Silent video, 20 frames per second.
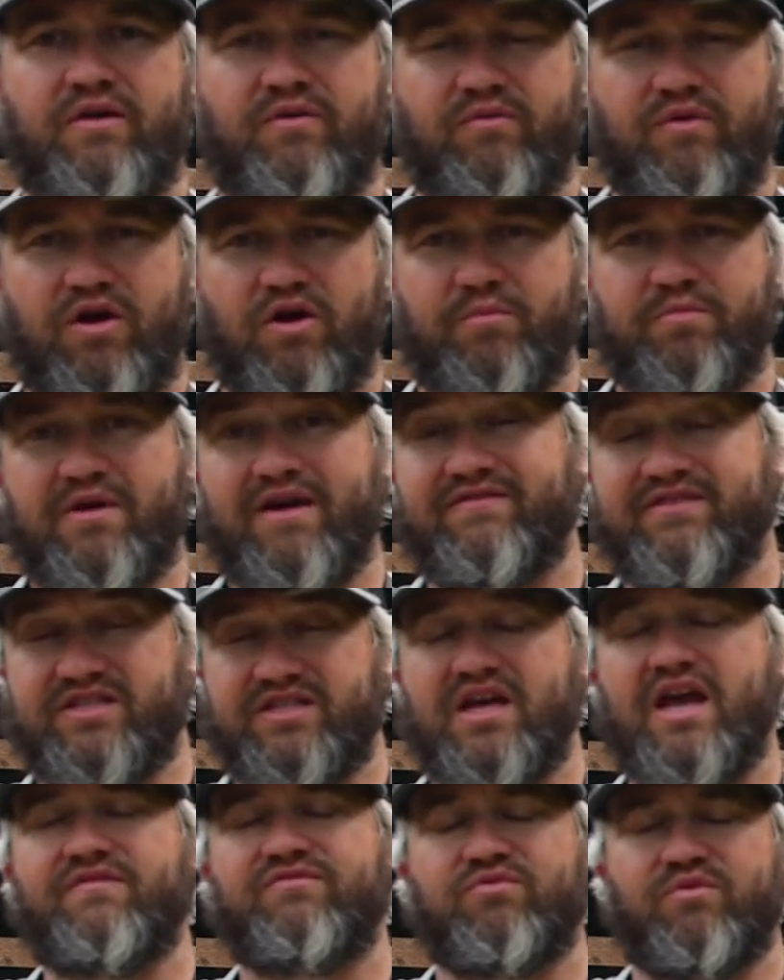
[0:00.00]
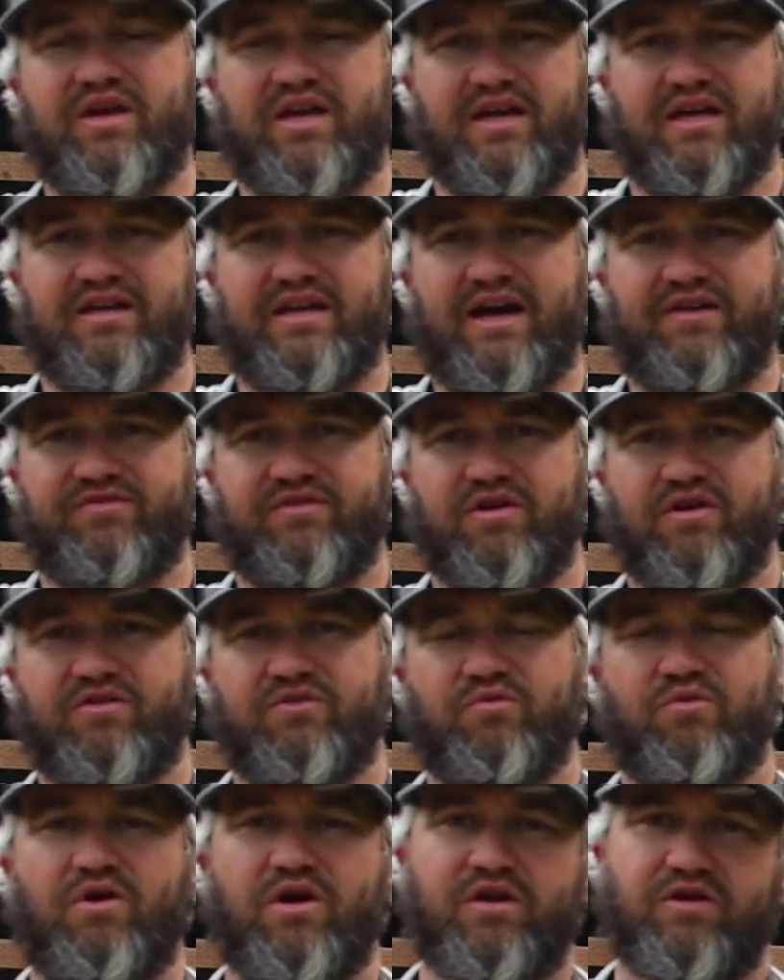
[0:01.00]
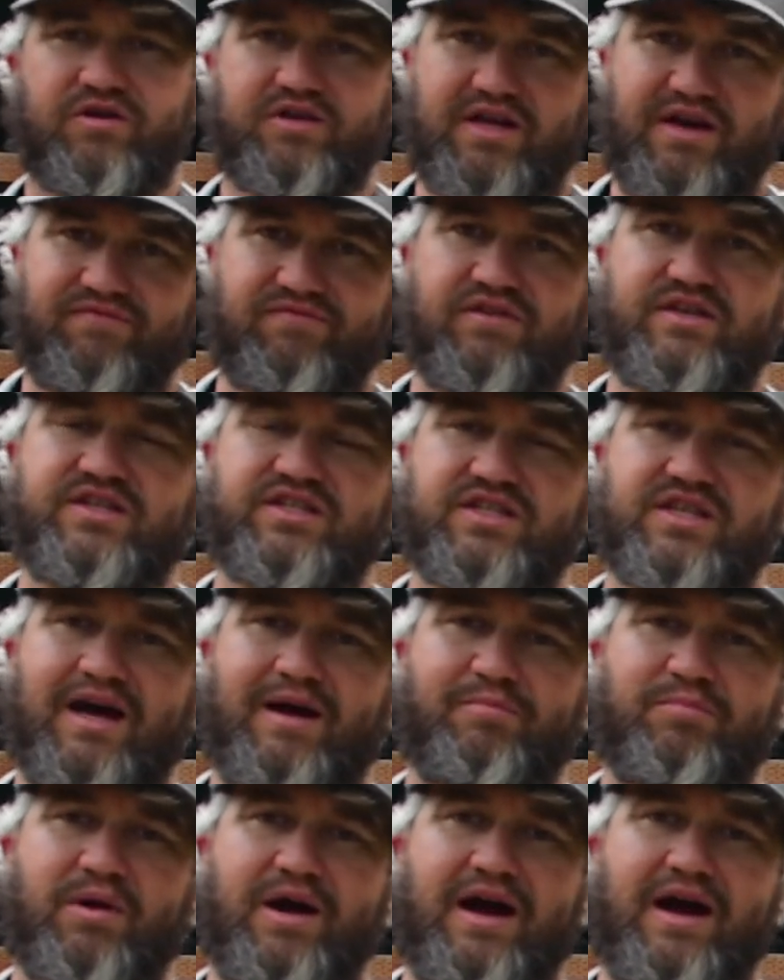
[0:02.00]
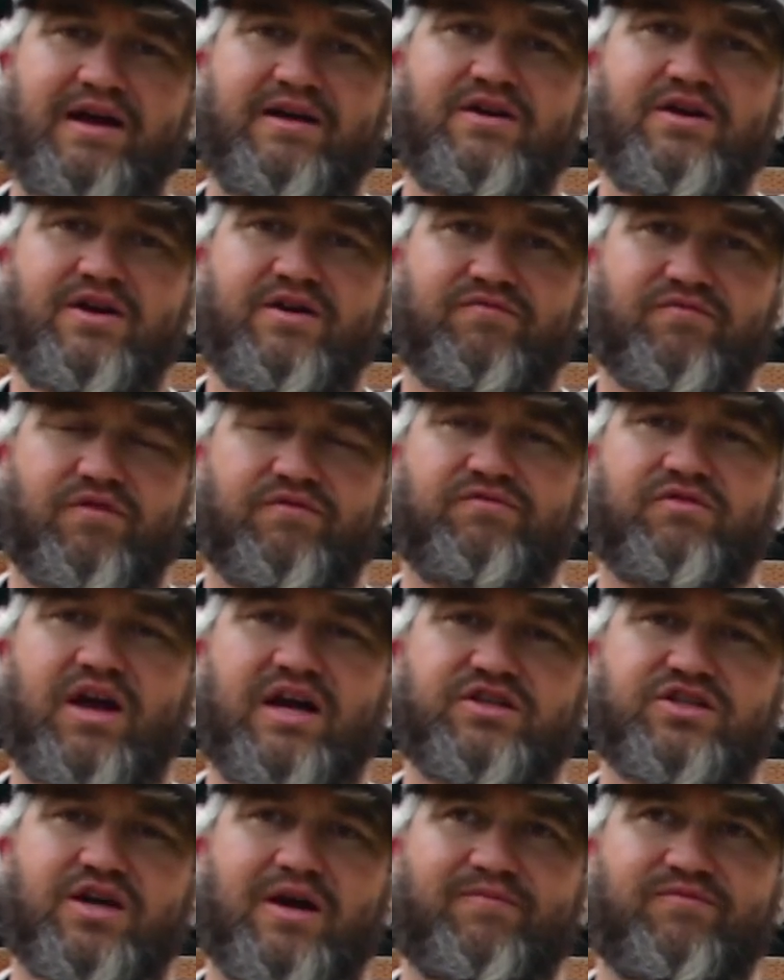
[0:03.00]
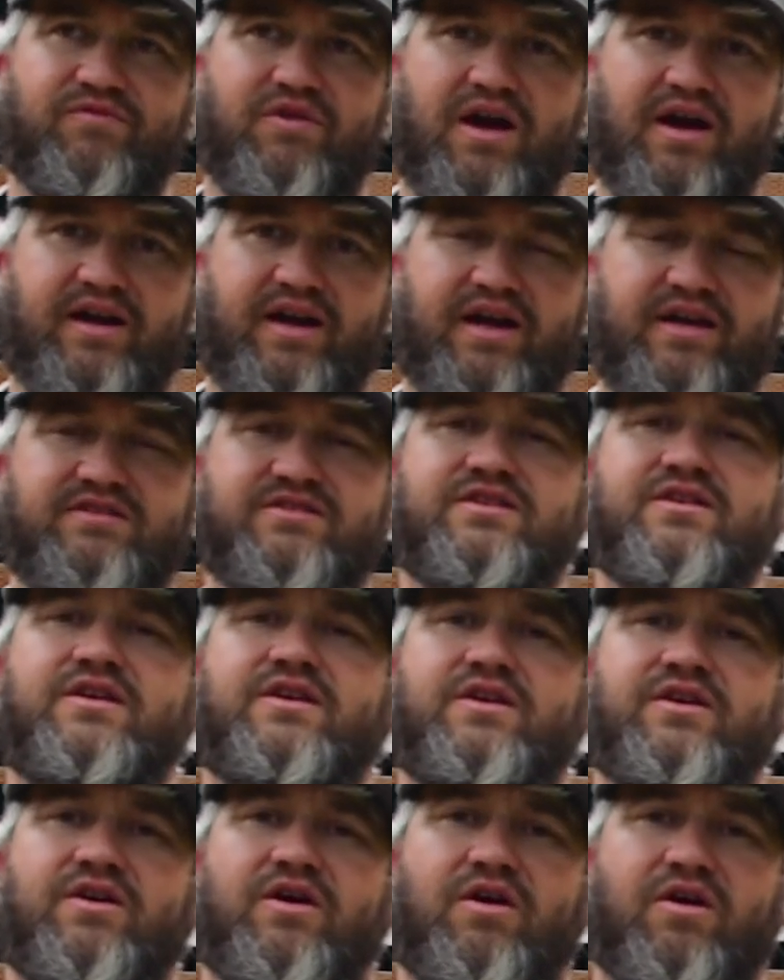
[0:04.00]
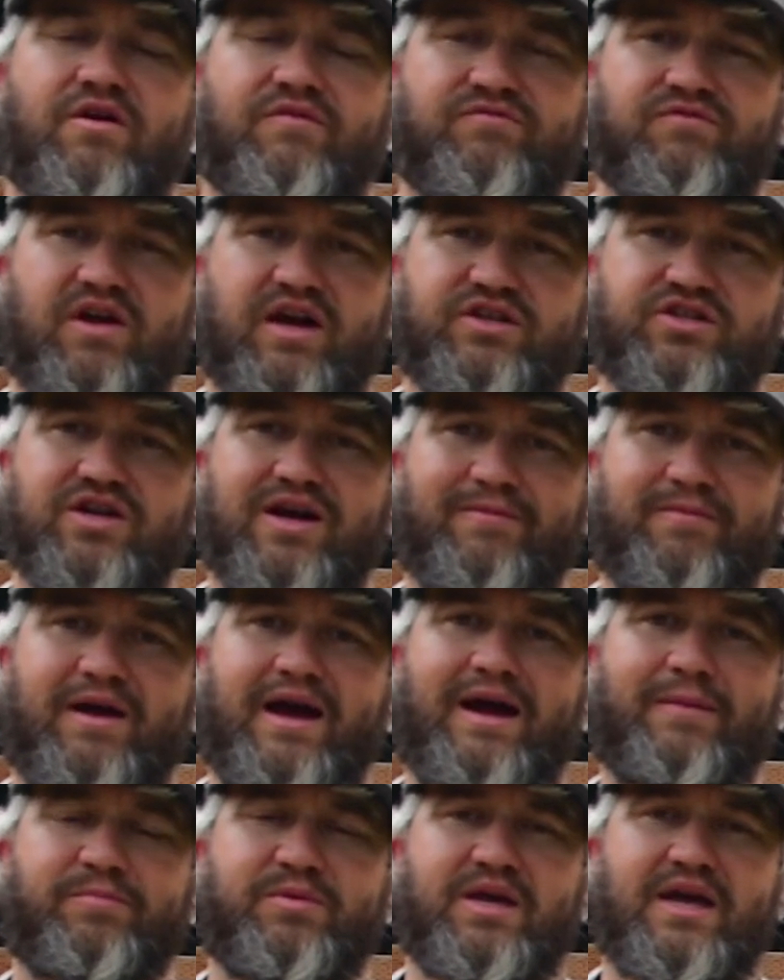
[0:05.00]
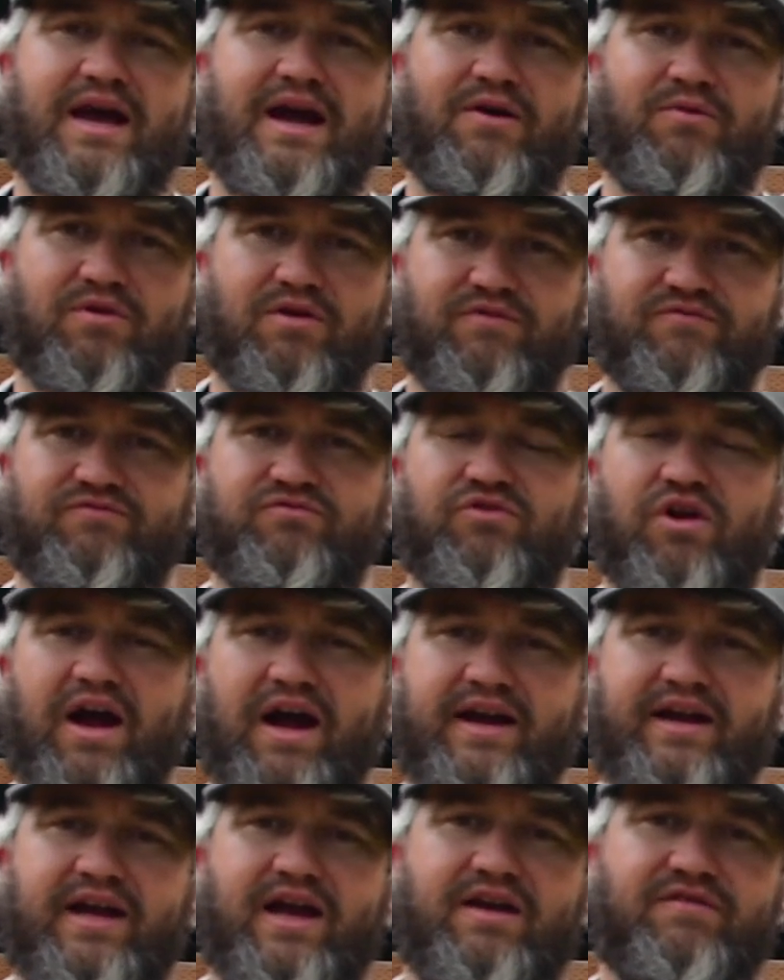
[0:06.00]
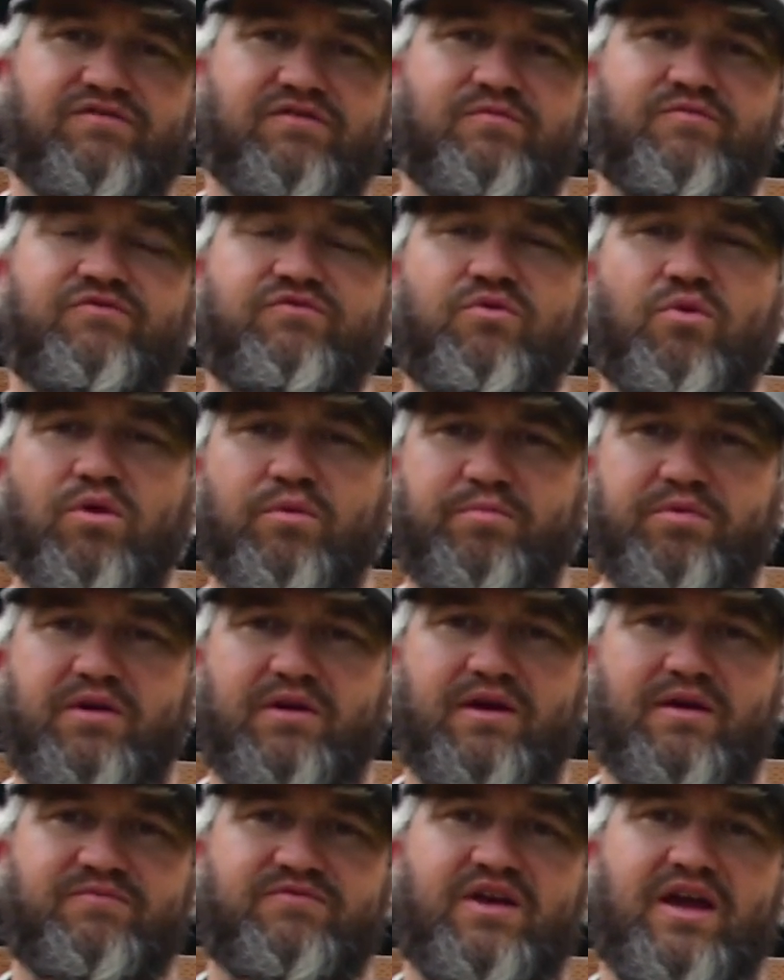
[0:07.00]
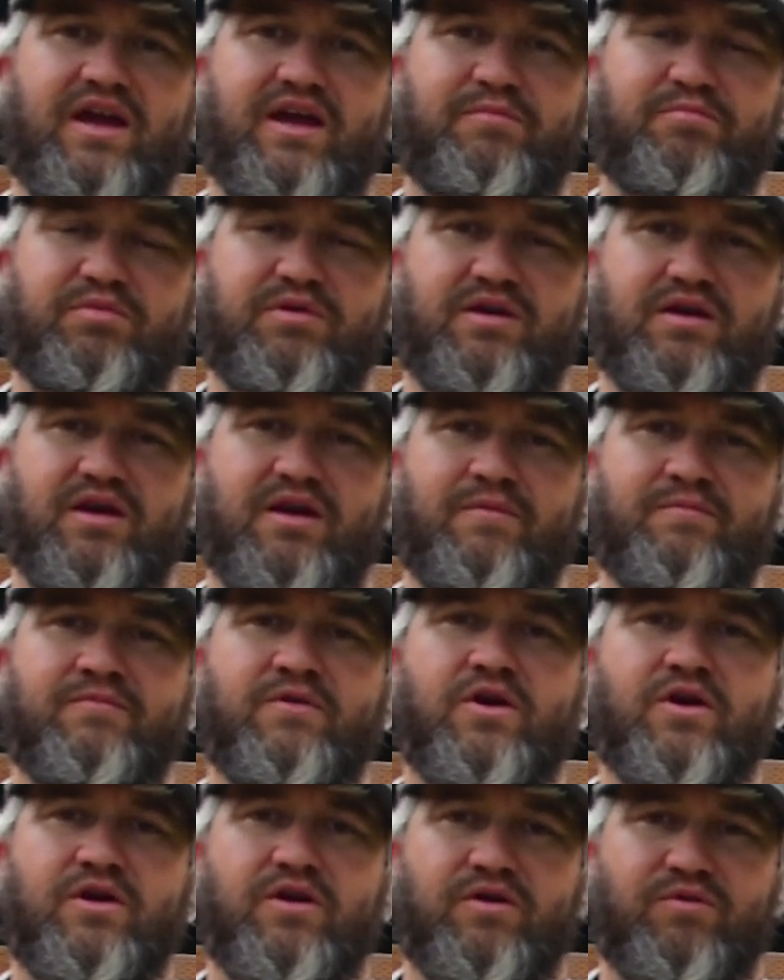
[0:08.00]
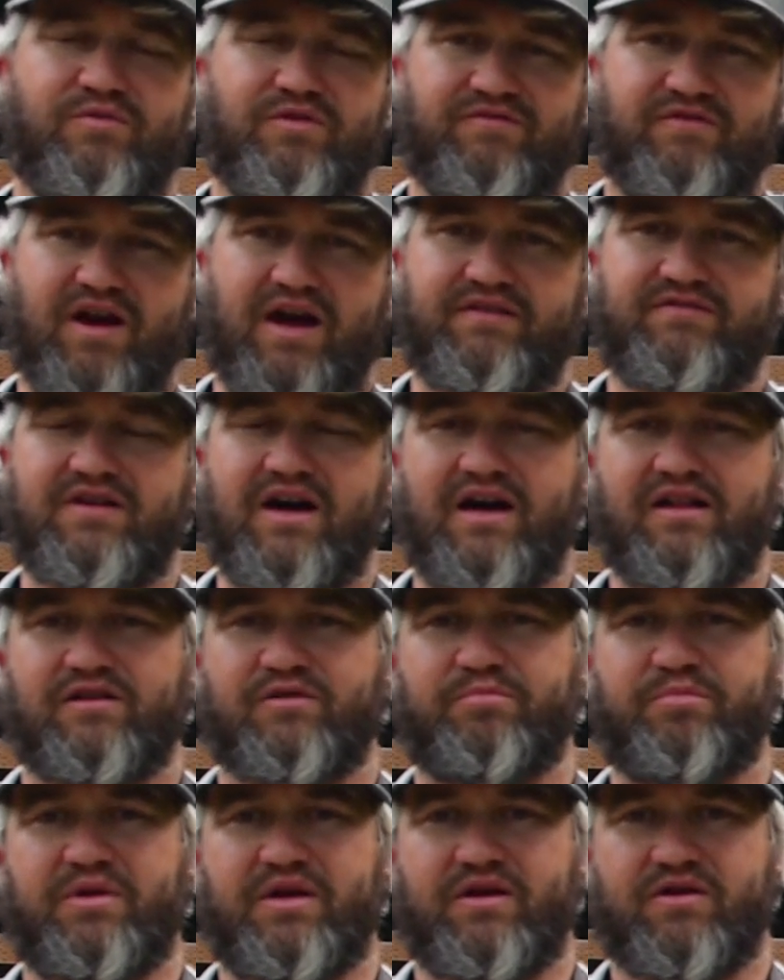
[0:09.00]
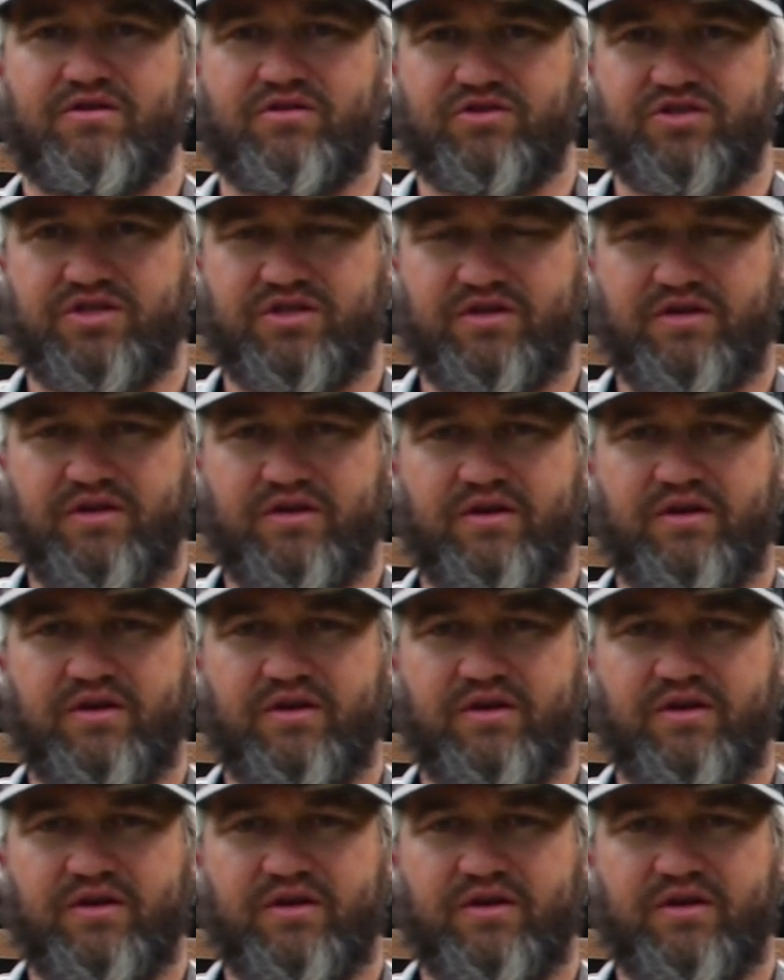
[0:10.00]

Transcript: We hope you have a safe weekend out there on the water. Definitely stop by for Fly Shop Fridays, our Fly Shop Happy Hour Friday from 4 p.m. to 8 p.m. We've got dollar beers.